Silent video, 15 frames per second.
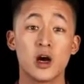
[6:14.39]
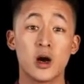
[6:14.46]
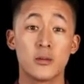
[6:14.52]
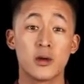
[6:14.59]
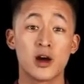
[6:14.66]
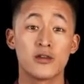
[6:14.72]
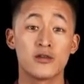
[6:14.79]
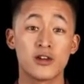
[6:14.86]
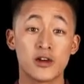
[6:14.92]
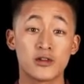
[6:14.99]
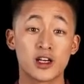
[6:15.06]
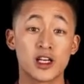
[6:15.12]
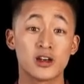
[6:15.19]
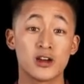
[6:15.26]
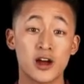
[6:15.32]
by
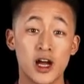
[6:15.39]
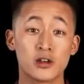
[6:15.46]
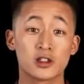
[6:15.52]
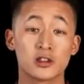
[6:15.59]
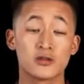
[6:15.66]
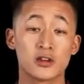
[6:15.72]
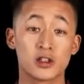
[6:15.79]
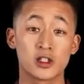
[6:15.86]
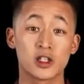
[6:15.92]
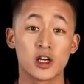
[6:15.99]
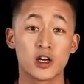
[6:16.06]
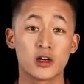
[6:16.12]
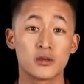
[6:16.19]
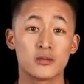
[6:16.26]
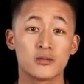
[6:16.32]
15,000 for the turn.